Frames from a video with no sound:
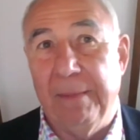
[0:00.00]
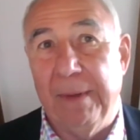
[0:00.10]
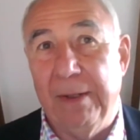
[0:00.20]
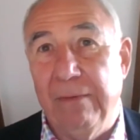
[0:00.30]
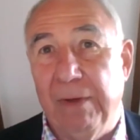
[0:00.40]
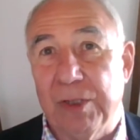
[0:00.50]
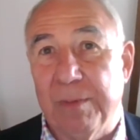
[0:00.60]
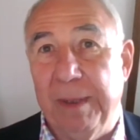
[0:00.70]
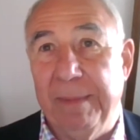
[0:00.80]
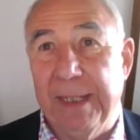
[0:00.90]
You've
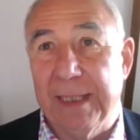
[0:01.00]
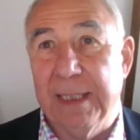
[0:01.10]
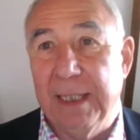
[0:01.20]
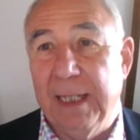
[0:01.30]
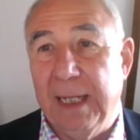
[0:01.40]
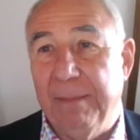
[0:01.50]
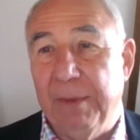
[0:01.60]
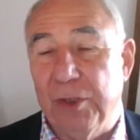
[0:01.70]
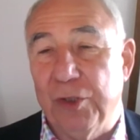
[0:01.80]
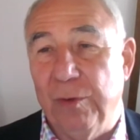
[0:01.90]
lost me because I'm
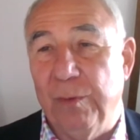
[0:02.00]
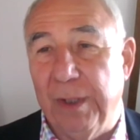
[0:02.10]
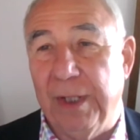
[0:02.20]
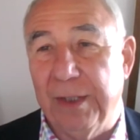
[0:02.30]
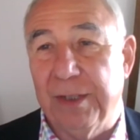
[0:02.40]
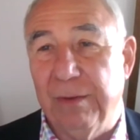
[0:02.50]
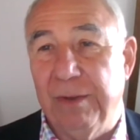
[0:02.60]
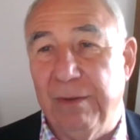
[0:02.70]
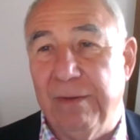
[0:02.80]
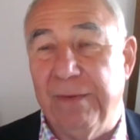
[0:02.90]
not sure what article
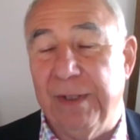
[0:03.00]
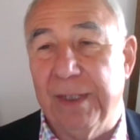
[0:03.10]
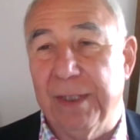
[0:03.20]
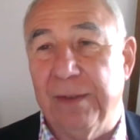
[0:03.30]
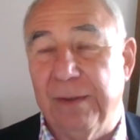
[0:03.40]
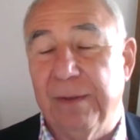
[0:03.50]
you're referring to.